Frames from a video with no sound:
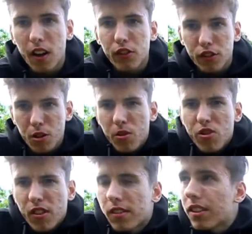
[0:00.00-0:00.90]

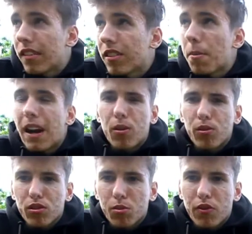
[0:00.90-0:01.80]
£260 or
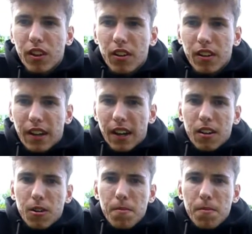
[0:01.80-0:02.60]
something like that.